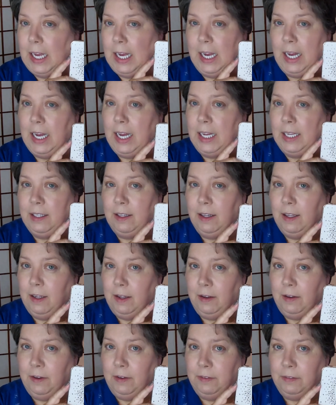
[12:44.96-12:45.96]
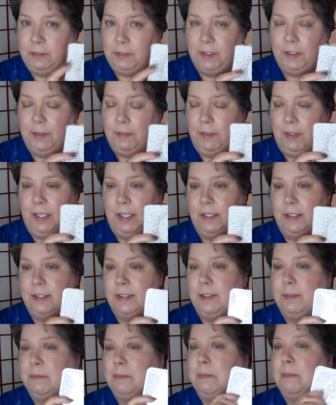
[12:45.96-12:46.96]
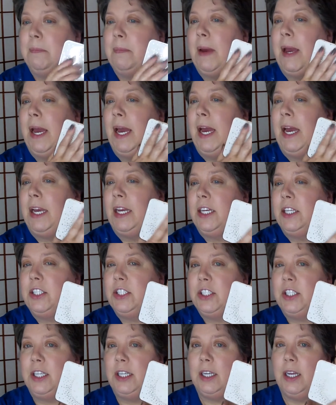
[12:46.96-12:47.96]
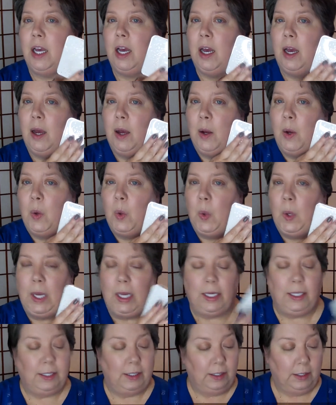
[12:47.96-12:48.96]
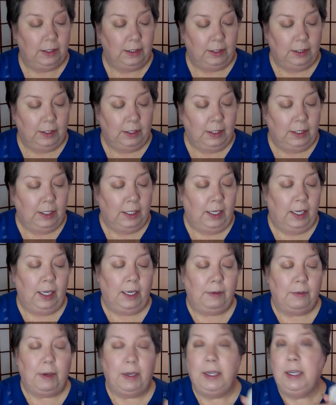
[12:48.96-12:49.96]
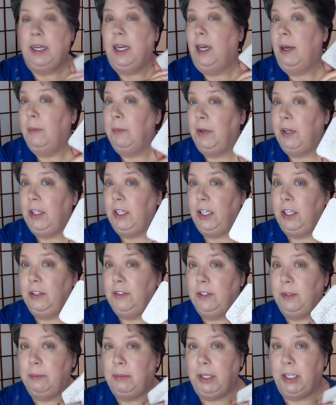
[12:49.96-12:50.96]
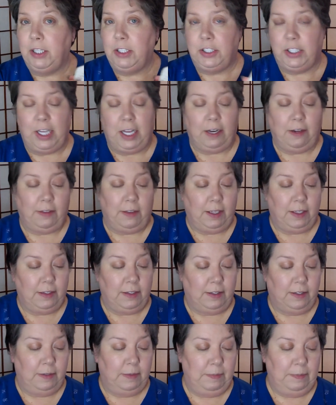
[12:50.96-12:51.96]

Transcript: I love this packaging. Oh. Anyway, I'm going to use a blush out of this.